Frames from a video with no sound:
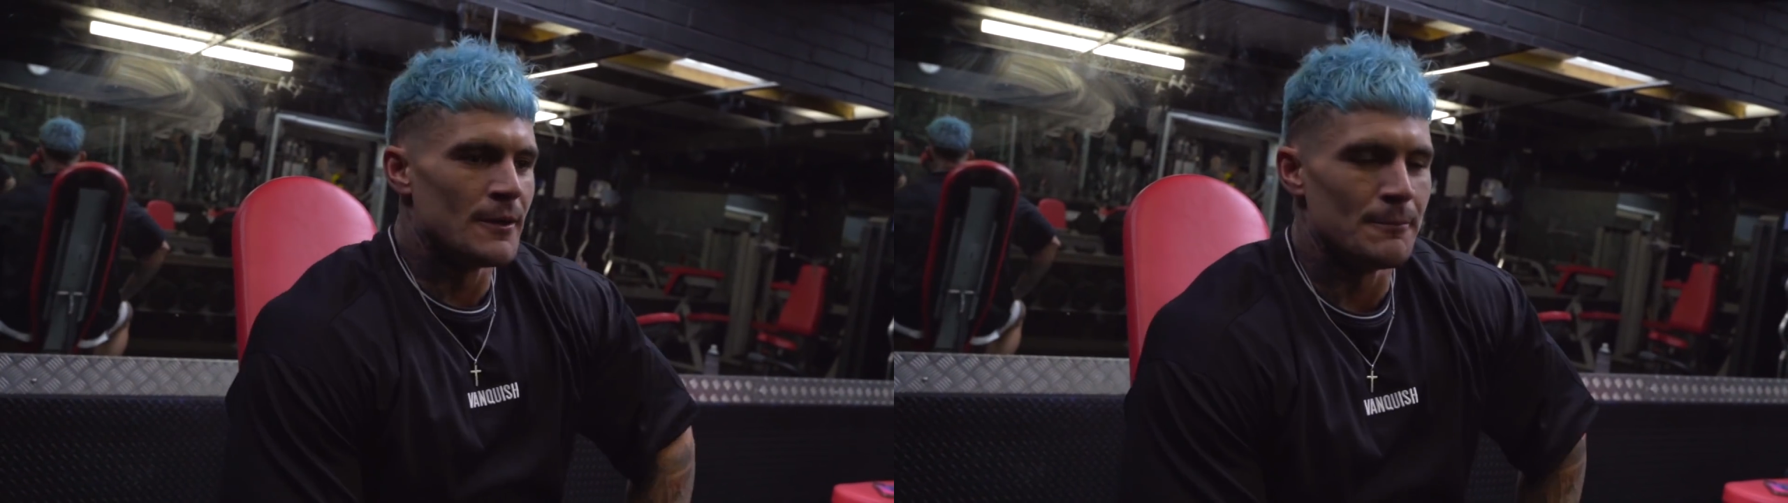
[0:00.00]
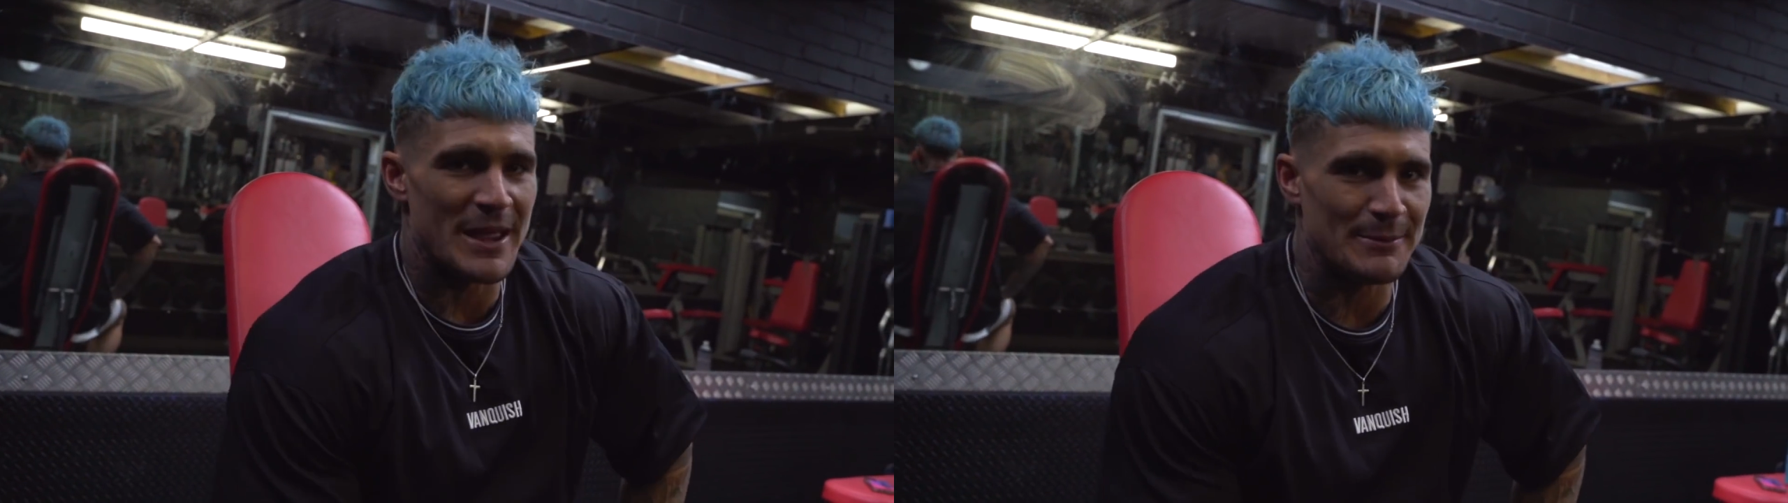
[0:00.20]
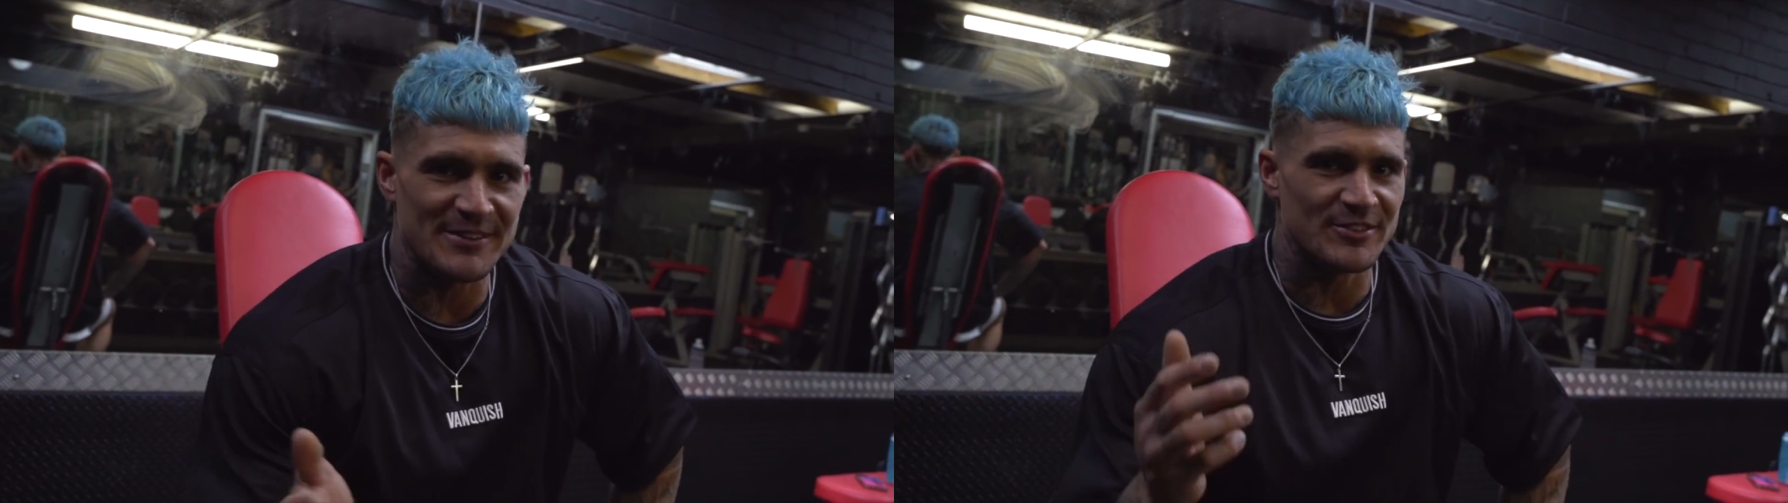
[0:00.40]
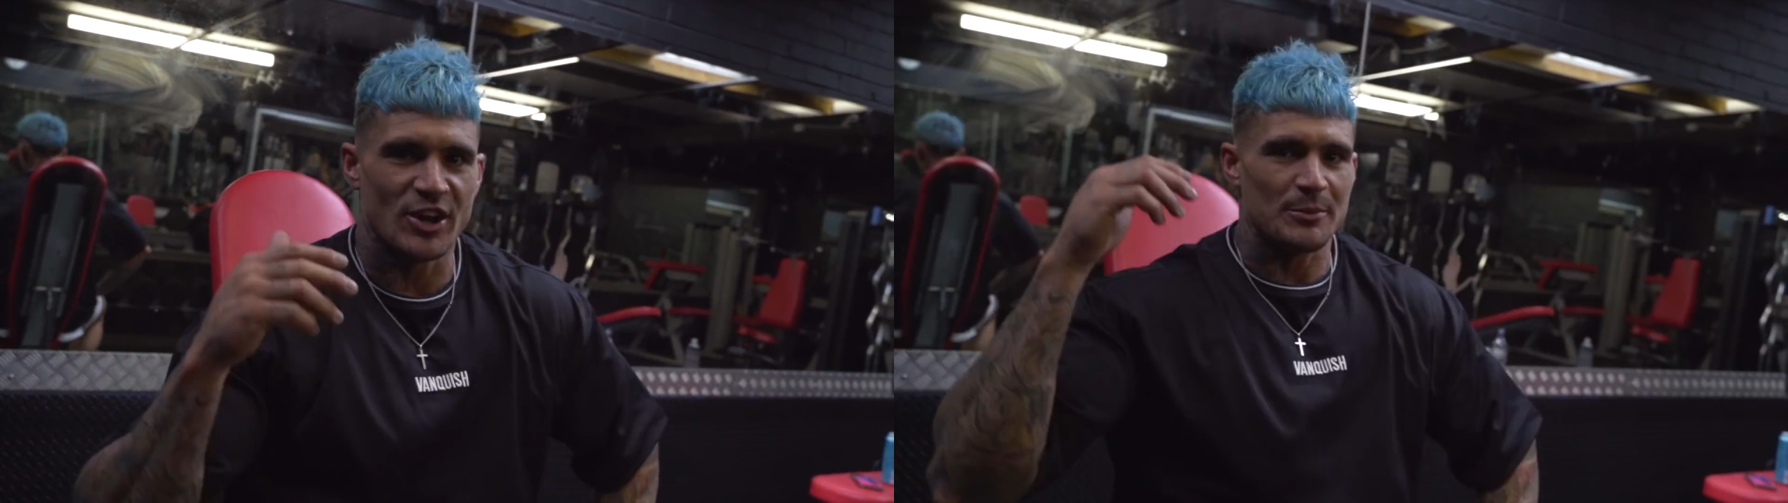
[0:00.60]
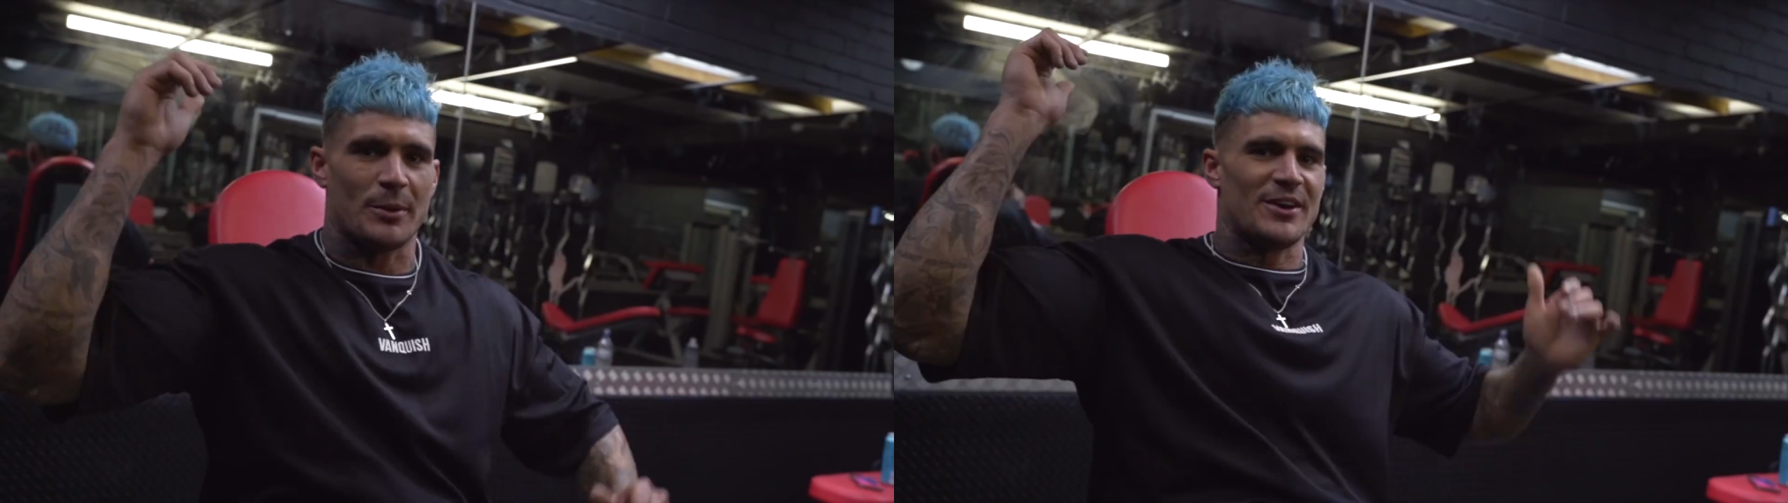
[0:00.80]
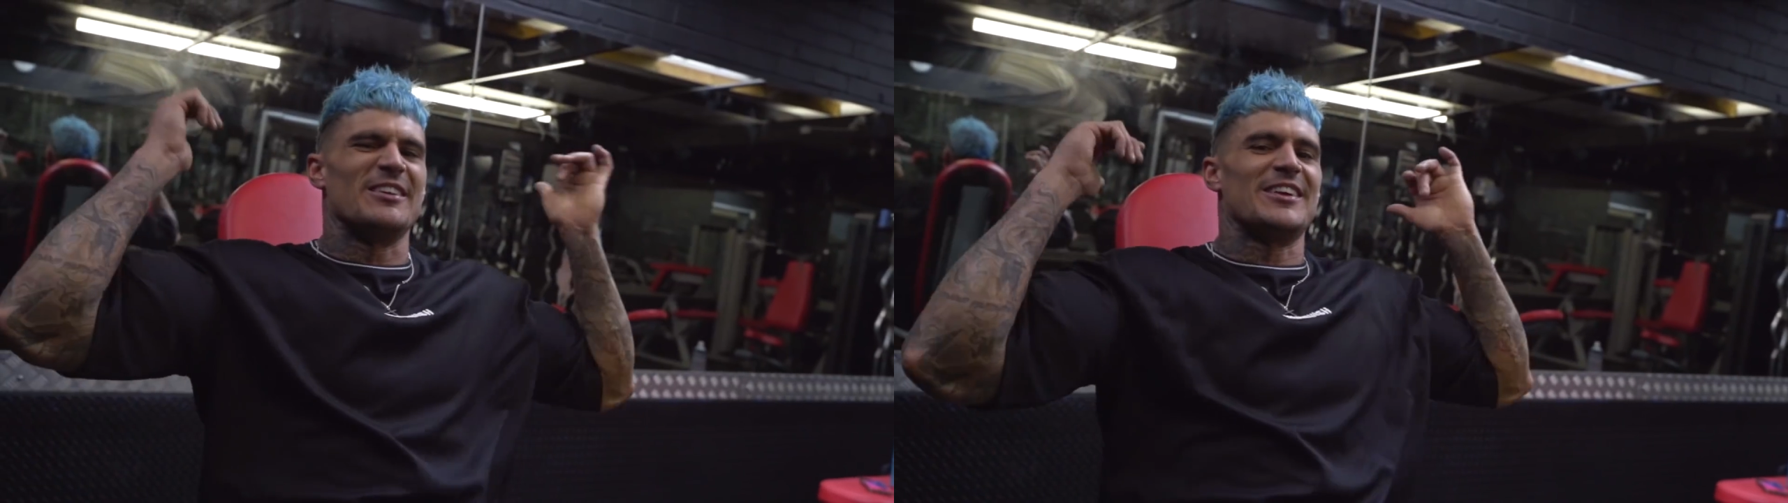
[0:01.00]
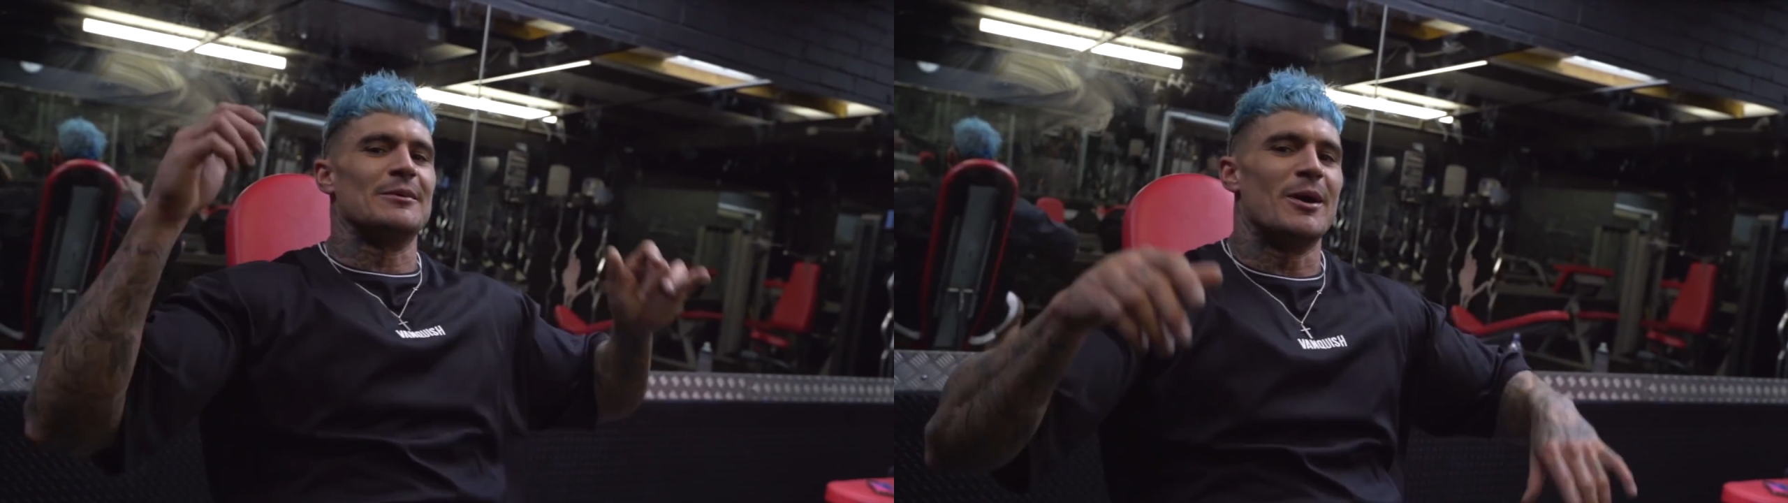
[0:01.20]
Maybe, no, probably not even get them